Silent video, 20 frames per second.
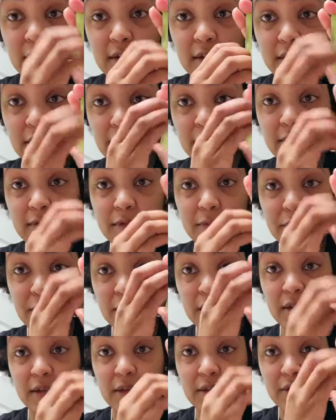because it was
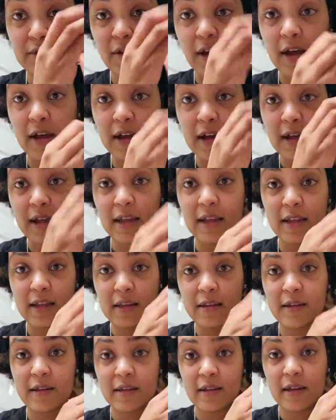pretty dry.
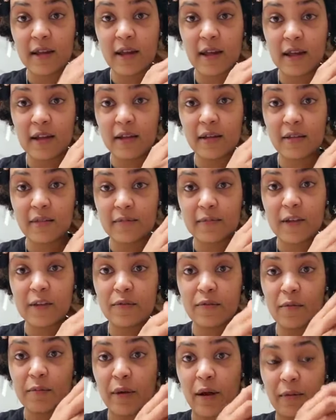This
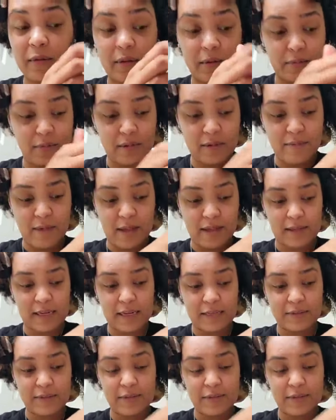will probably be my last